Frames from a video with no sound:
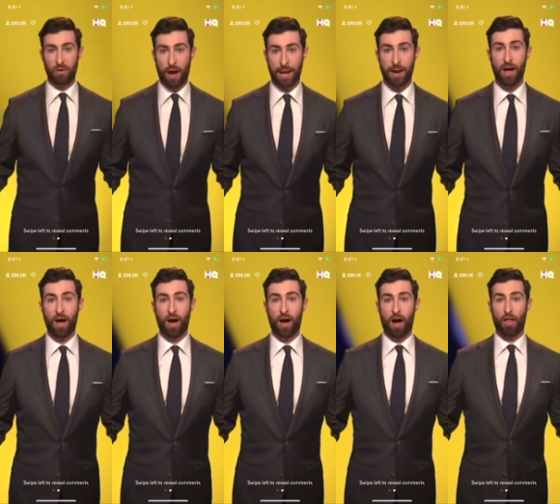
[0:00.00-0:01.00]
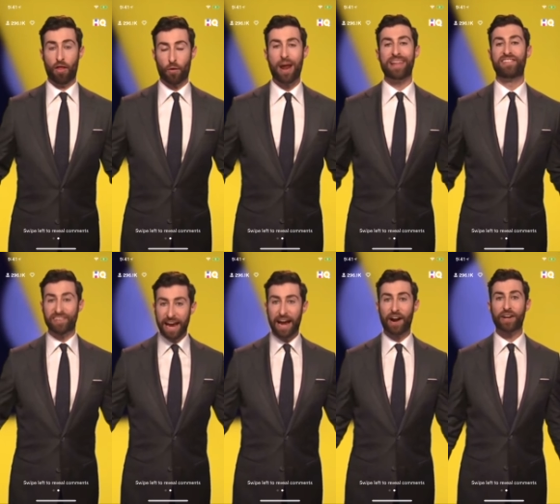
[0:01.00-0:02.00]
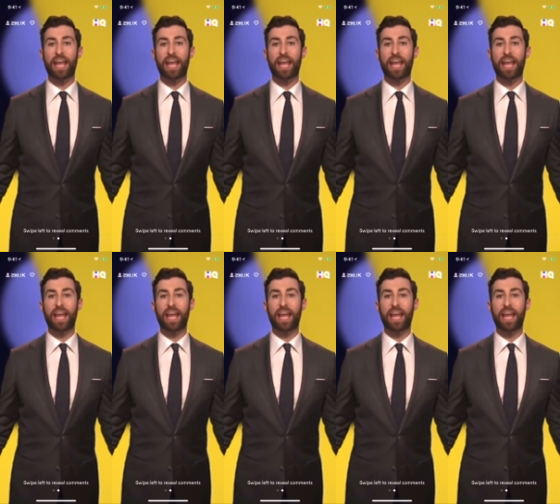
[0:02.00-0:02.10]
when the Red Scare